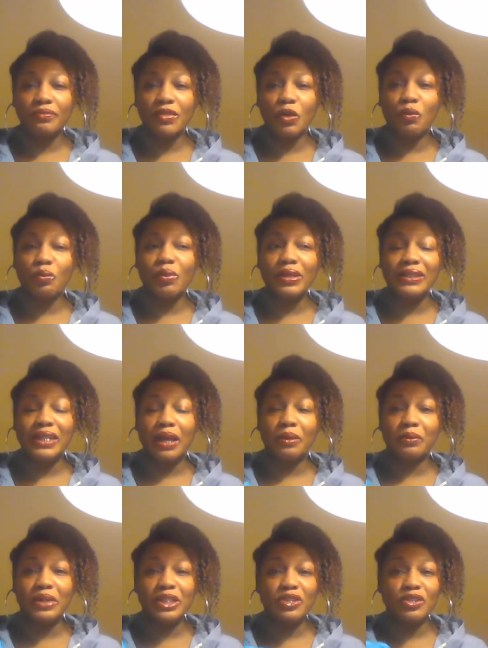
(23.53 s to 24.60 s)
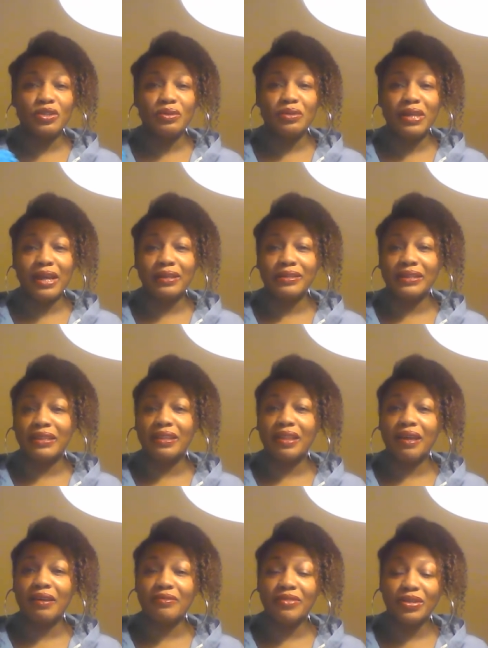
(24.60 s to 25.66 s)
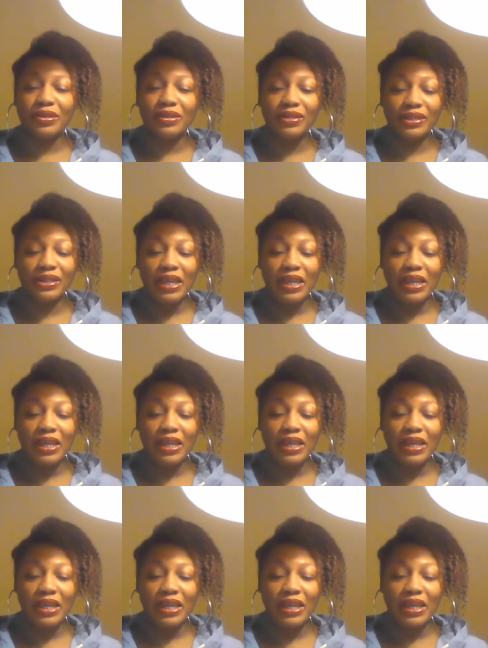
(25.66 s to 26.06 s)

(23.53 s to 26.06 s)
once I reach 2,000 lovers,